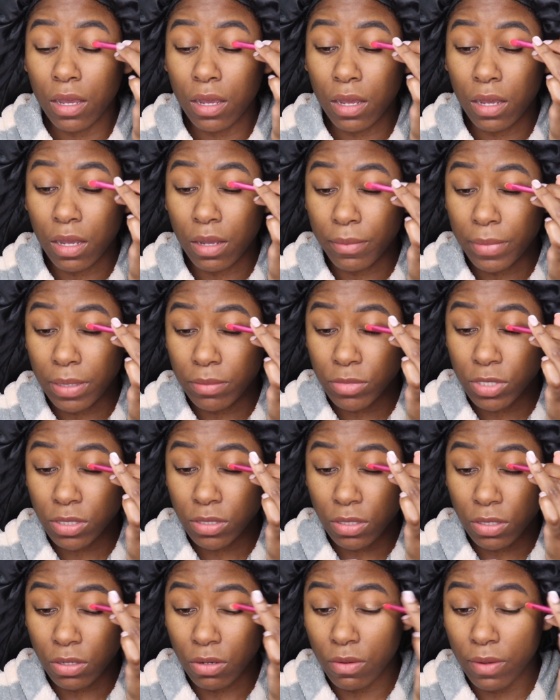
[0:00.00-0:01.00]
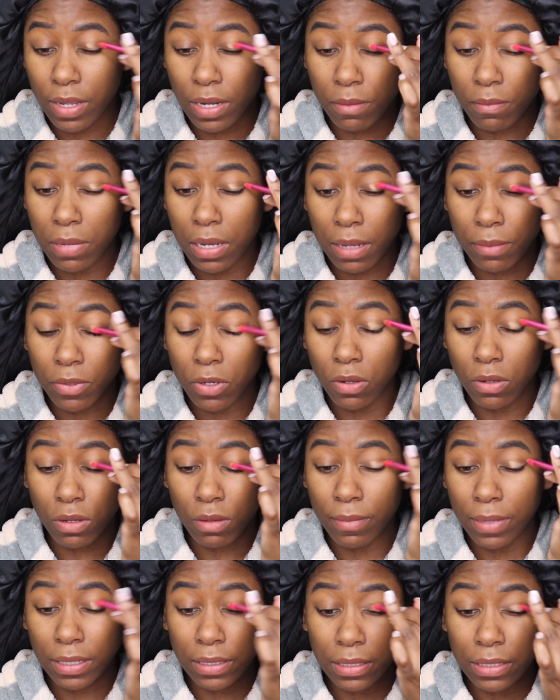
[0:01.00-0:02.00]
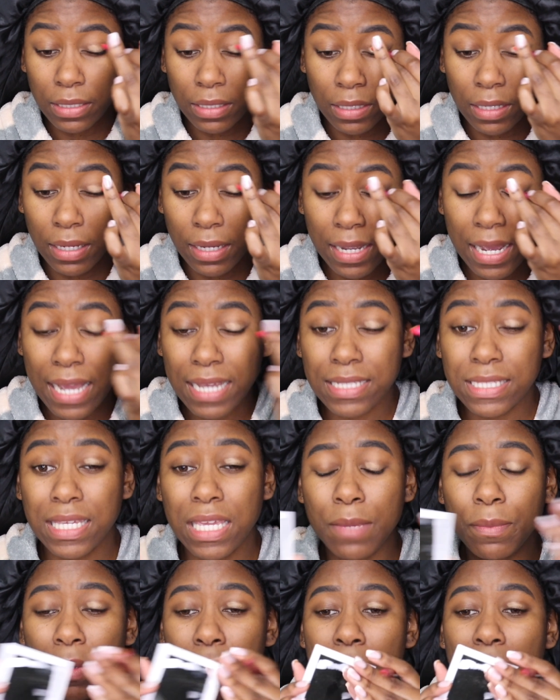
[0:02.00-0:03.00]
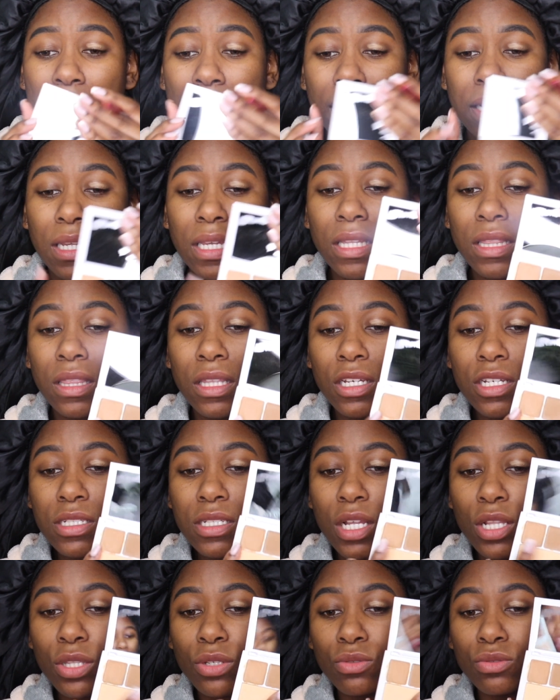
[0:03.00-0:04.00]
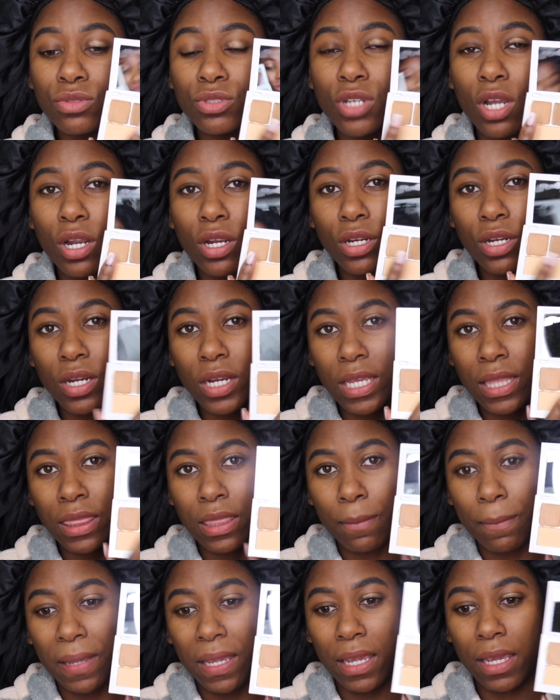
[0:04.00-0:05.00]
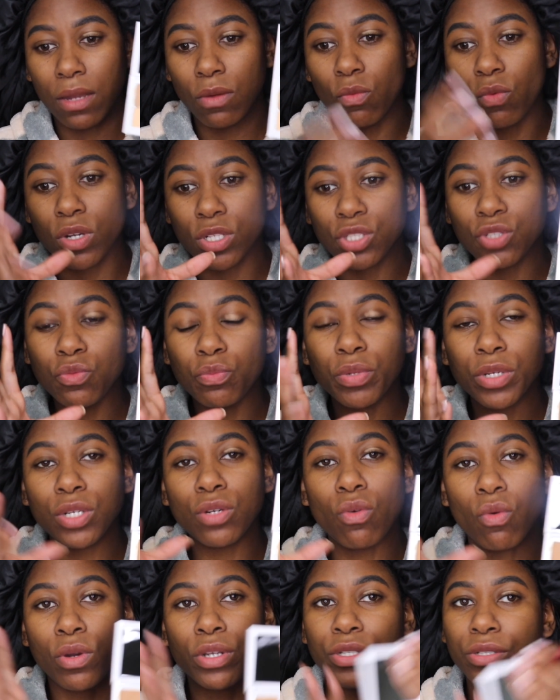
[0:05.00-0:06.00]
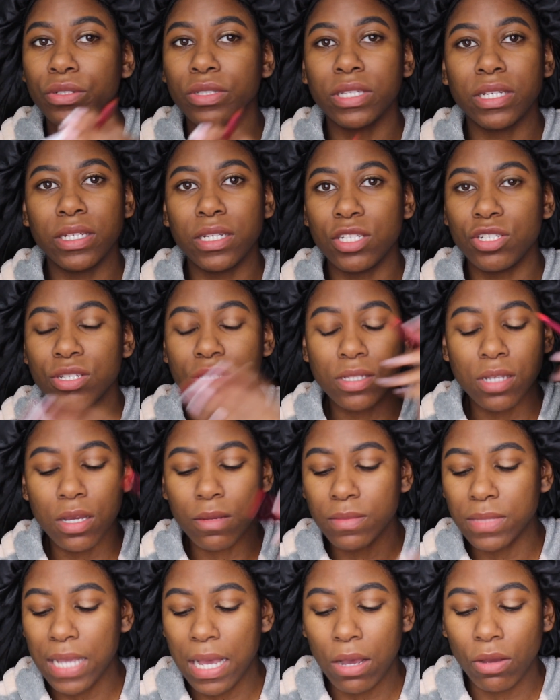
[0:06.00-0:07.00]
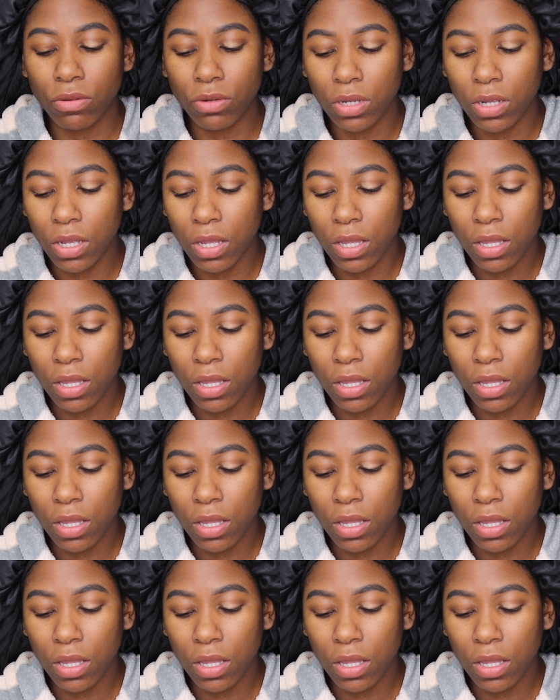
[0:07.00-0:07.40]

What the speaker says: And I'm just gonna go ahead and pop it all on my lid. And guys, keep in mind, it looks a little darker in the pan. Once you put it on your lid, it just comes out